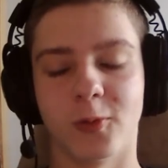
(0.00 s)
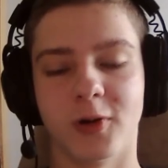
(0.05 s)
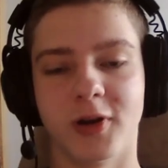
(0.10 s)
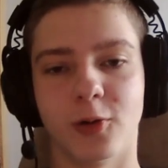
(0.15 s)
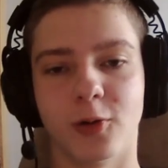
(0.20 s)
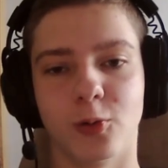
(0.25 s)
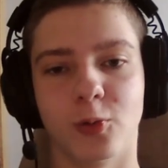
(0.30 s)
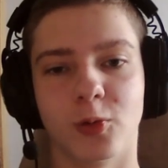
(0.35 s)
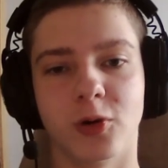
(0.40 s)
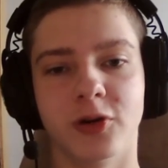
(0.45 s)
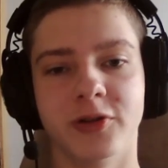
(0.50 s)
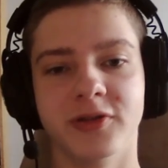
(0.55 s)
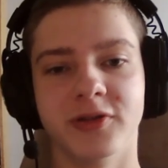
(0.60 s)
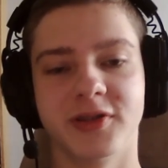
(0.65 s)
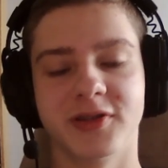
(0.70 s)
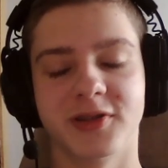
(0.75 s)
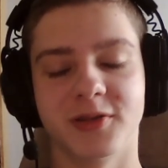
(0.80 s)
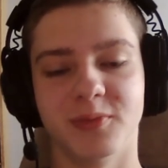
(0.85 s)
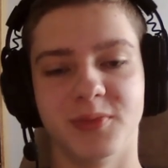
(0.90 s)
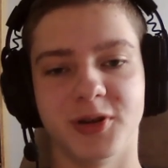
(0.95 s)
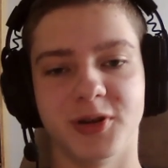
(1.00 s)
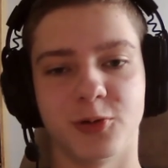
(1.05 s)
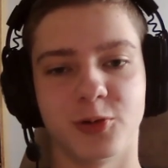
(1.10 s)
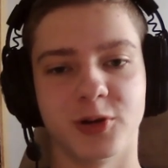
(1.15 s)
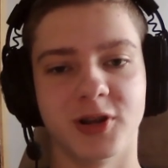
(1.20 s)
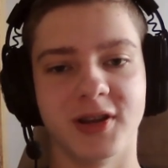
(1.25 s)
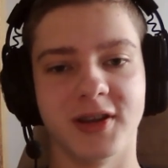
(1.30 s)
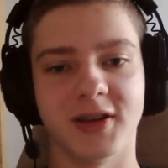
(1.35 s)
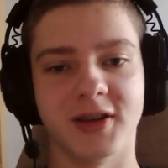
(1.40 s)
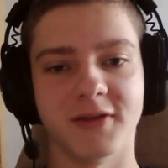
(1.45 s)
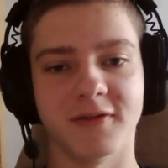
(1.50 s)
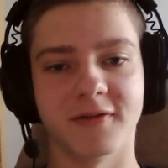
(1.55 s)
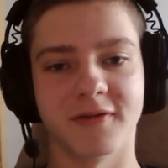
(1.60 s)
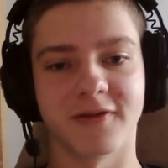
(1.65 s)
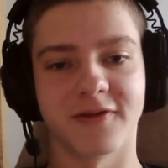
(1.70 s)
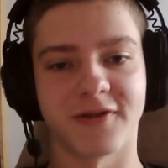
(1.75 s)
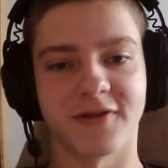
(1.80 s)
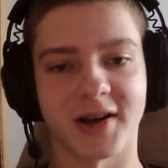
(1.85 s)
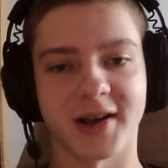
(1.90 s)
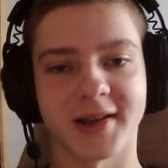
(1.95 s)
won't be really
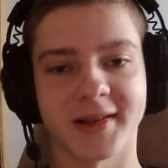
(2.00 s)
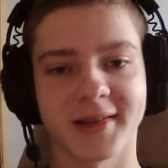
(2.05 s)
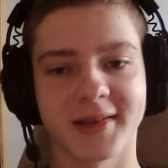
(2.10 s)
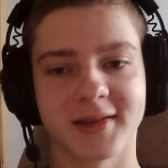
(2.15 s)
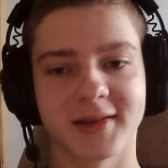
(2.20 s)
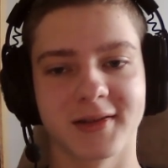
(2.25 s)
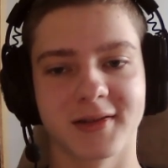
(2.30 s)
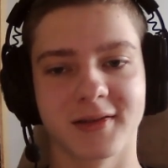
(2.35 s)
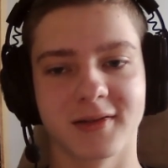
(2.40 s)
fast